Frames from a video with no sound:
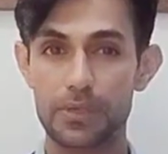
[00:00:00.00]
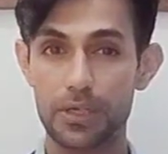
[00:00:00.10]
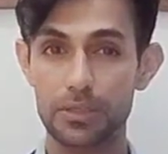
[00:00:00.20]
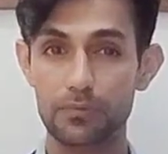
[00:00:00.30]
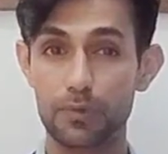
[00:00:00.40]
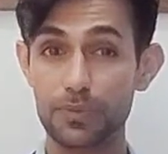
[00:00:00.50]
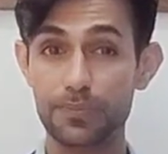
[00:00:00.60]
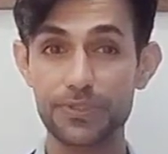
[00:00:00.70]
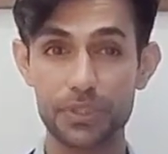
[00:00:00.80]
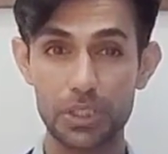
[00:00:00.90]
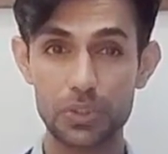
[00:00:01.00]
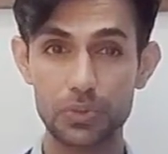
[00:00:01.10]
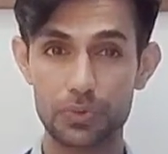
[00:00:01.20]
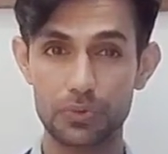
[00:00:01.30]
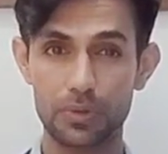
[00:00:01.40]
and what mistakes
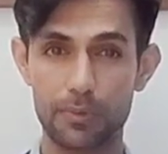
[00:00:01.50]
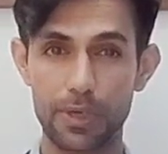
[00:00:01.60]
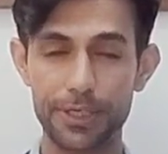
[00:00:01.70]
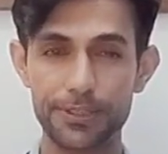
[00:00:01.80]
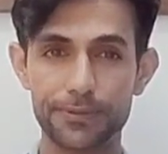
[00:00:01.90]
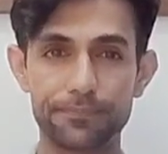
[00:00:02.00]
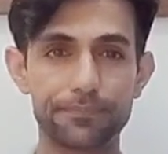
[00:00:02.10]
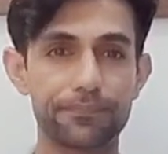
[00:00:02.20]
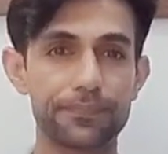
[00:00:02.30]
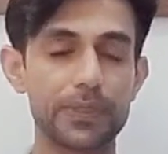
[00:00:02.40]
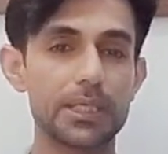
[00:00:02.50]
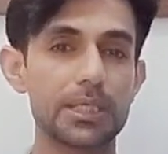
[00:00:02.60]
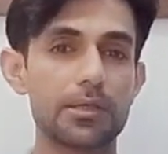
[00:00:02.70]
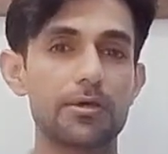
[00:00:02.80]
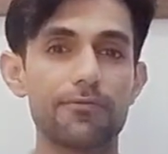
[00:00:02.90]
you should avoid.
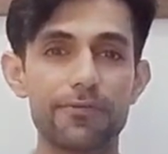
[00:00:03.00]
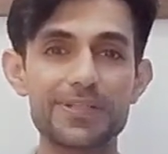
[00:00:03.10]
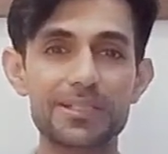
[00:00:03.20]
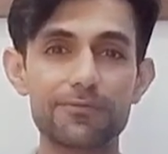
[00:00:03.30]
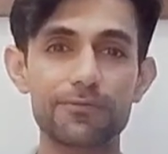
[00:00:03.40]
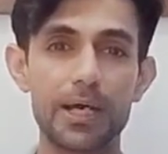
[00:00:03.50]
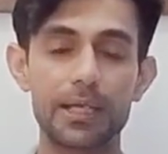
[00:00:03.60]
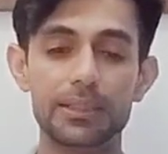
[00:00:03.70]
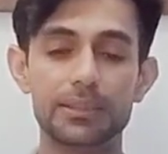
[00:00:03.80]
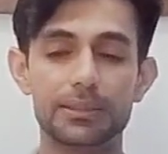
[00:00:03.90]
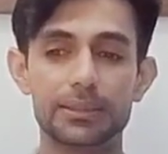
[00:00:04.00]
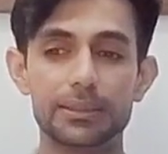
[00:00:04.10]
First of all,